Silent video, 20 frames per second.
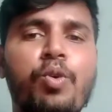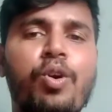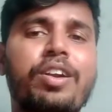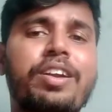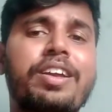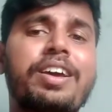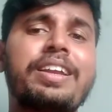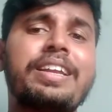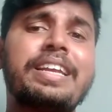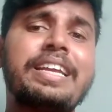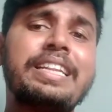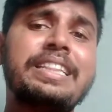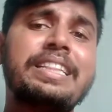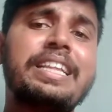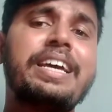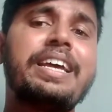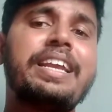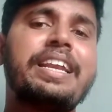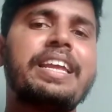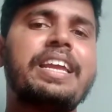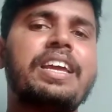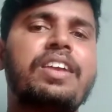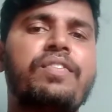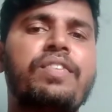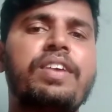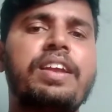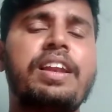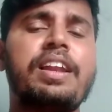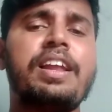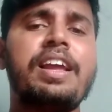motor in the rear
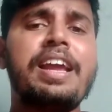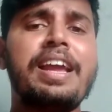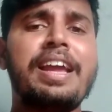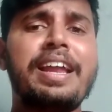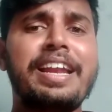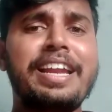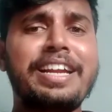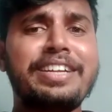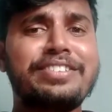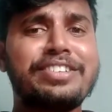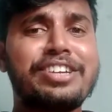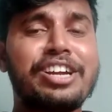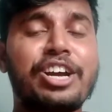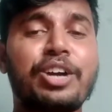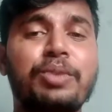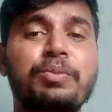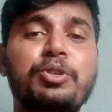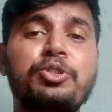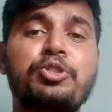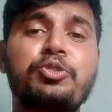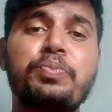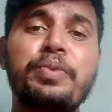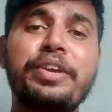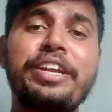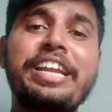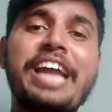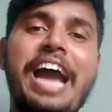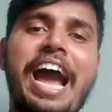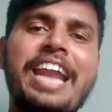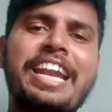wheel. Let's talk about
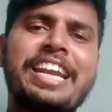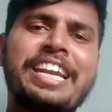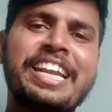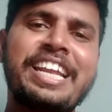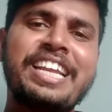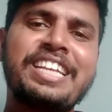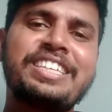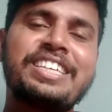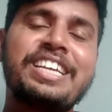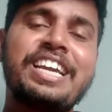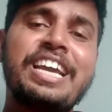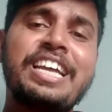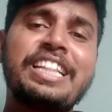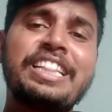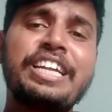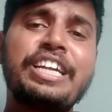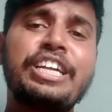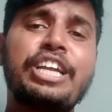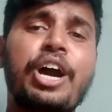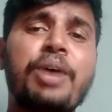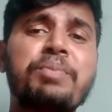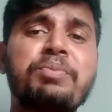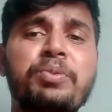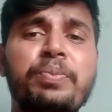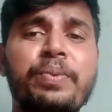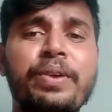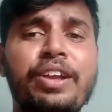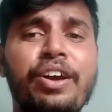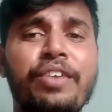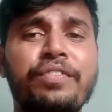speed and range. The top
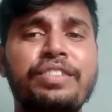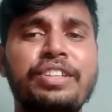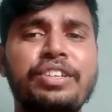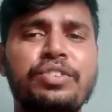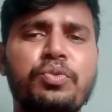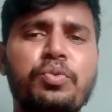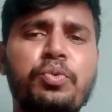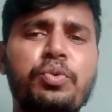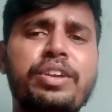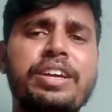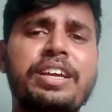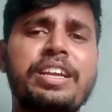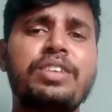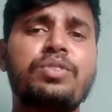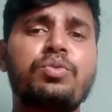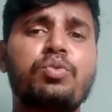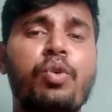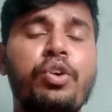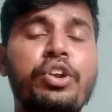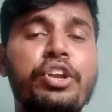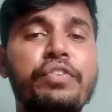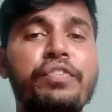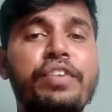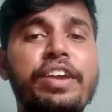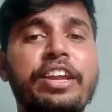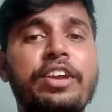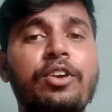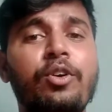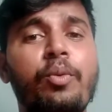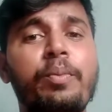speed of the scooter is
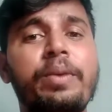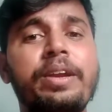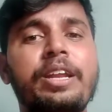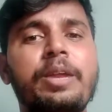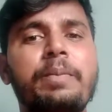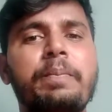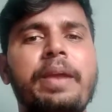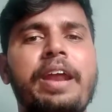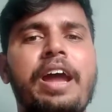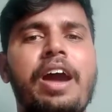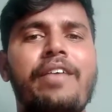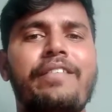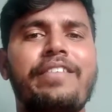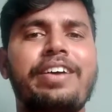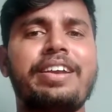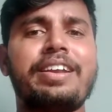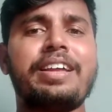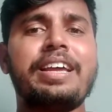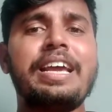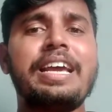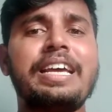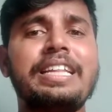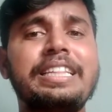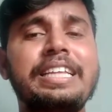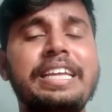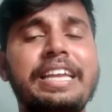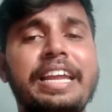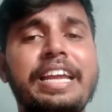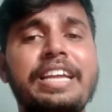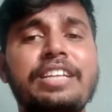25 km per hour.
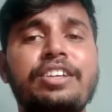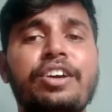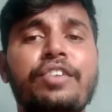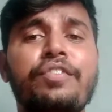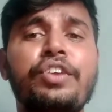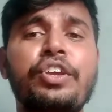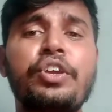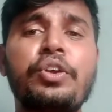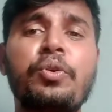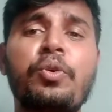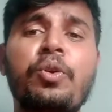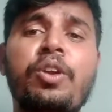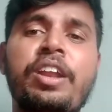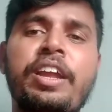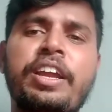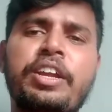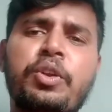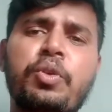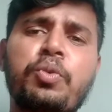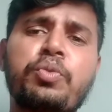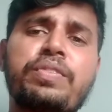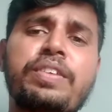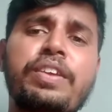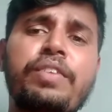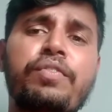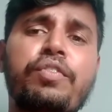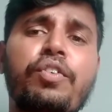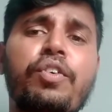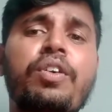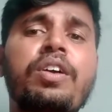The range of Hero Lectro
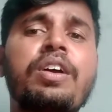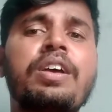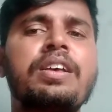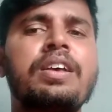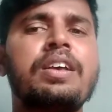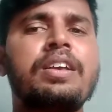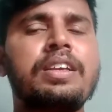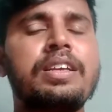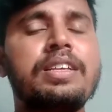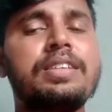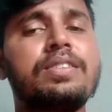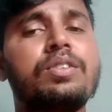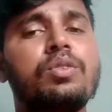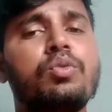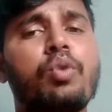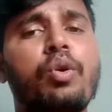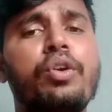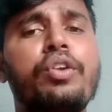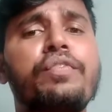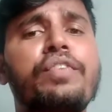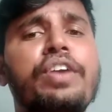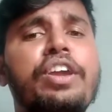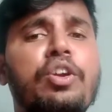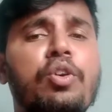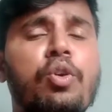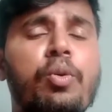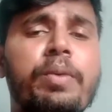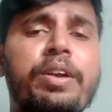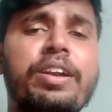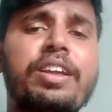C4 is 25
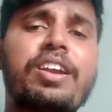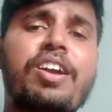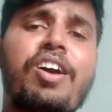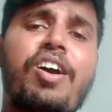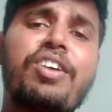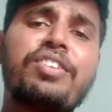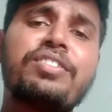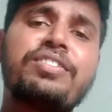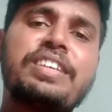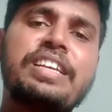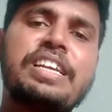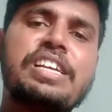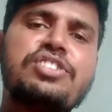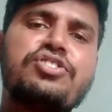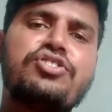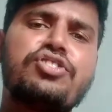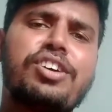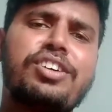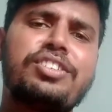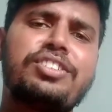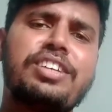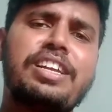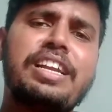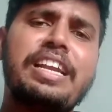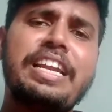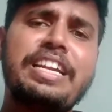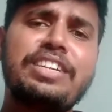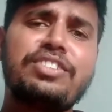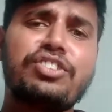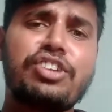km on single charge.
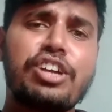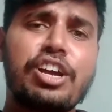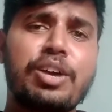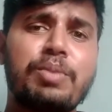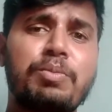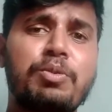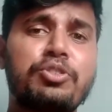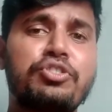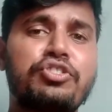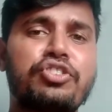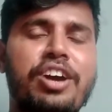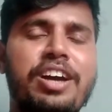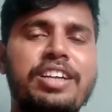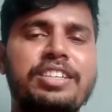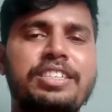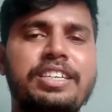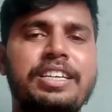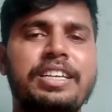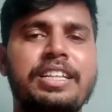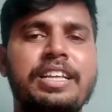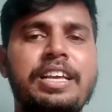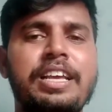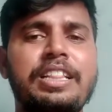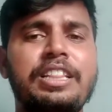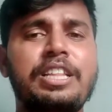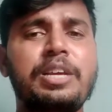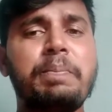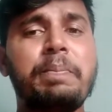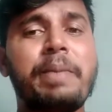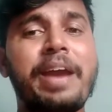Let's talk about charging.
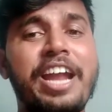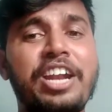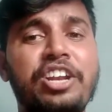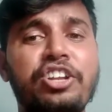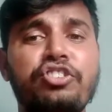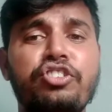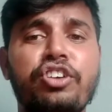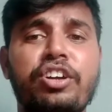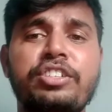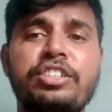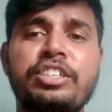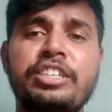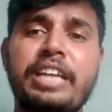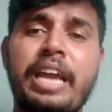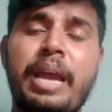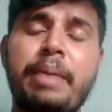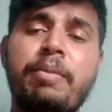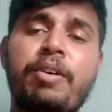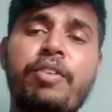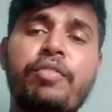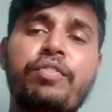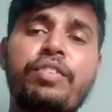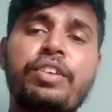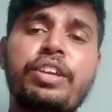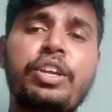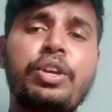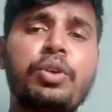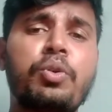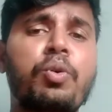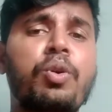The battery charging time of
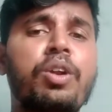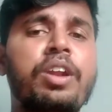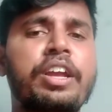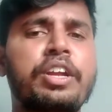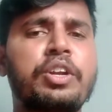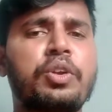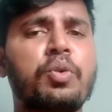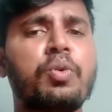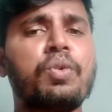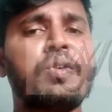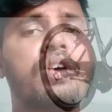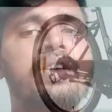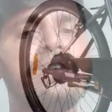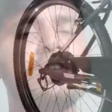Hero Lectro